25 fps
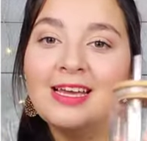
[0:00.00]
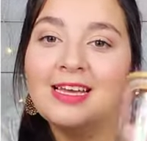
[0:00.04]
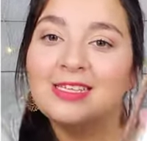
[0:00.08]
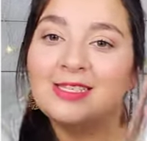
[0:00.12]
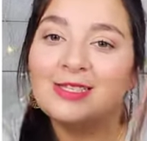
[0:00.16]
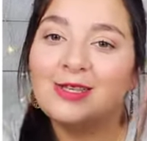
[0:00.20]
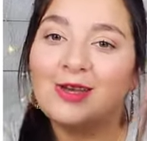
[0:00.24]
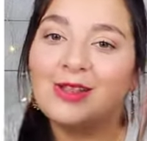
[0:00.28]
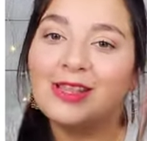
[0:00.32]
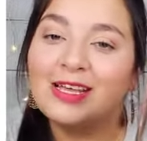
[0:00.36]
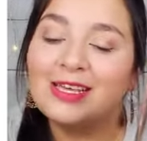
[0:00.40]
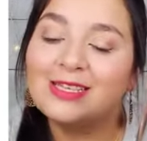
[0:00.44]

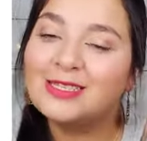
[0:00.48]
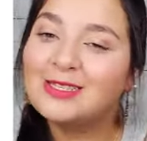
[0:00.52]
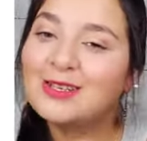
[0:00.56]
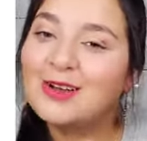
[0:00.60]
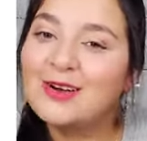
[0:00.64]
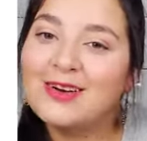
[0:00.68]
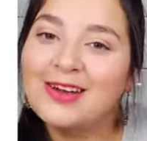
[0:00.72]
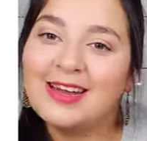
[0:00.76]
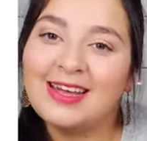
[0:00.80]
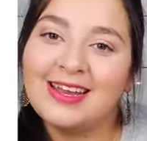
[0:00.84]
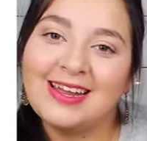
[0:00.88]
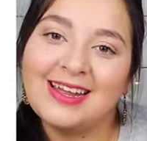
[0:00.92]
So let's
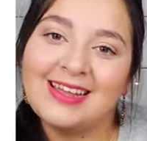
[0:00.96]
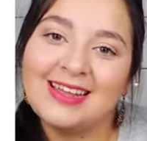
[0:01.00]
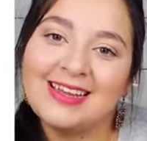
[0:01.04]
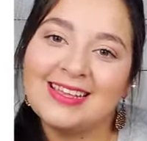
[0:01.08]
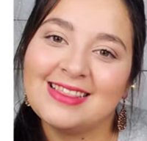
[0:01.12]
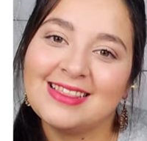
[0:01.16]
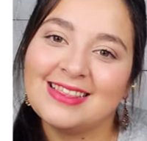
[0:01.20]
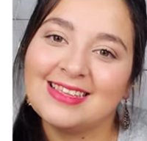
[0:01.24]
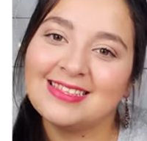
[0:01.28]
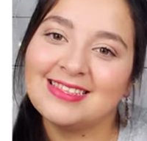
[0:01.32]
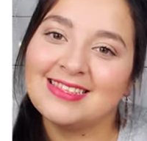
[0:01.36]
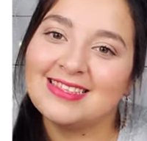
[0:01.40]
go ahead and
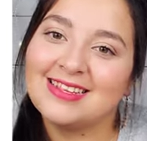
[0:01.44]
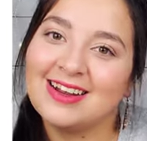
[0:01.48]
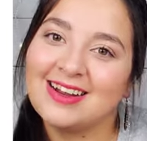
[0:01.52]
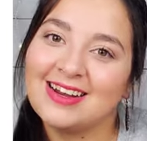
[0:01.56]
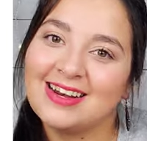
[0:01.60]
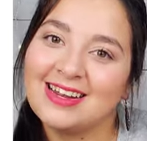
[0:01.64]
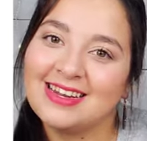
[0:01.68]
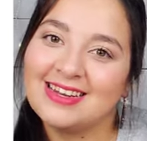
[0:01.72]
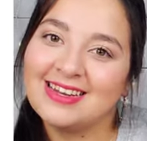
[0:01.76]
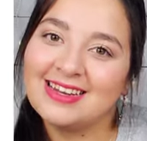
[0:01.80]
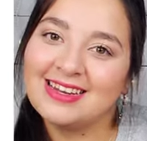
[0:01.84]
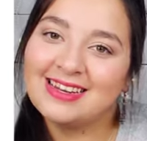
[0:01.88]
get this
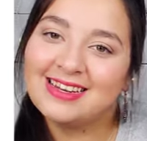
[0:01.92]
started.